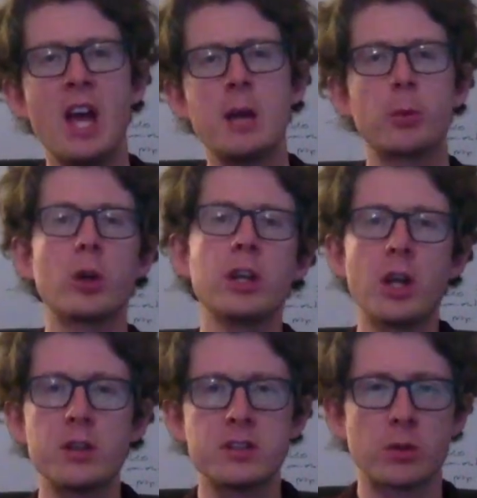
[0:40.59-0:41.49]
but we're going to
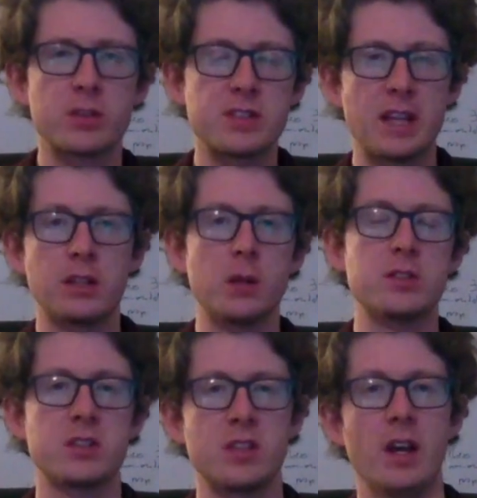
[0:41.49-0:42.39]
go and sort of set those
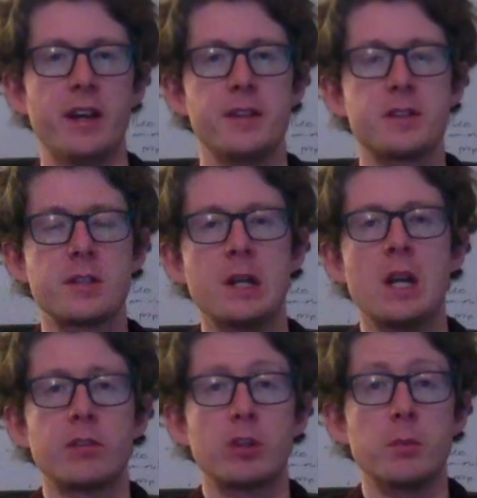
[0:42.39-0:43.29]
aside
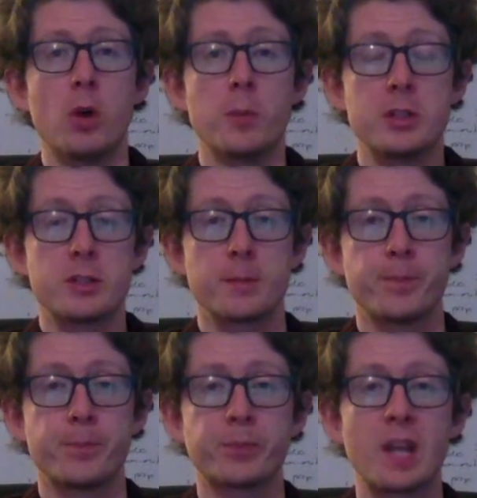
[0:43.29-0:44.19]
for the moment
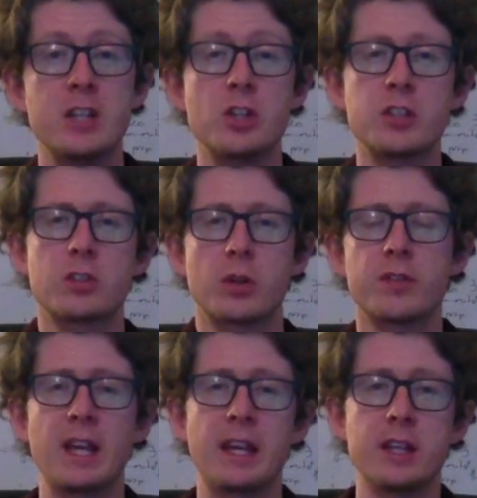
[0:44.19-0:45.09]
and just sort of
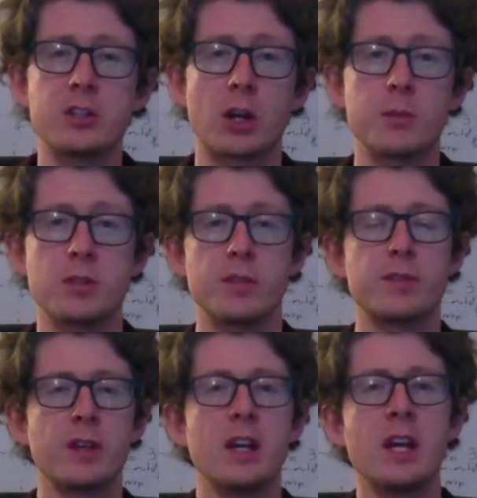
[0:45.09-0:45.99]
think in terms of
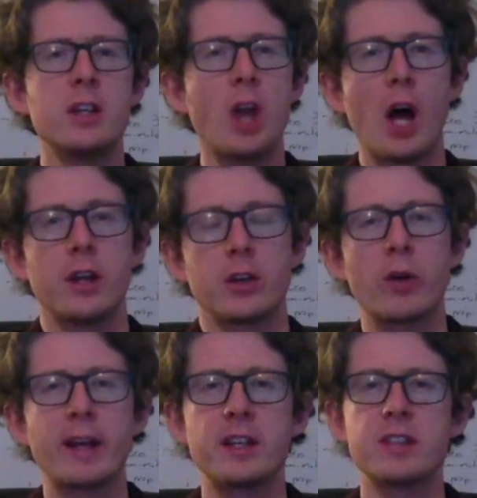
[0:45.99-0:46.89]
not
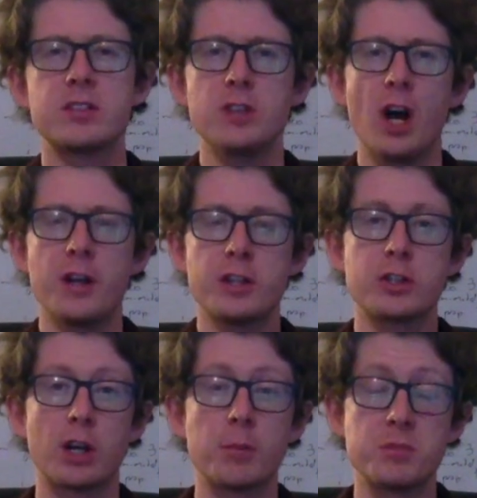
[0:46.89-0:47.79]
correctness, not in
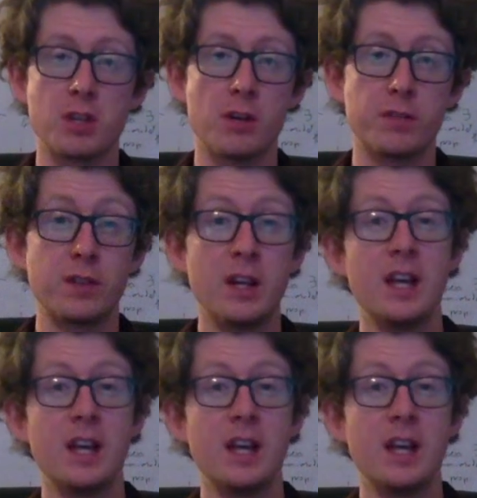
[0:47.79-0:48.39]
terms of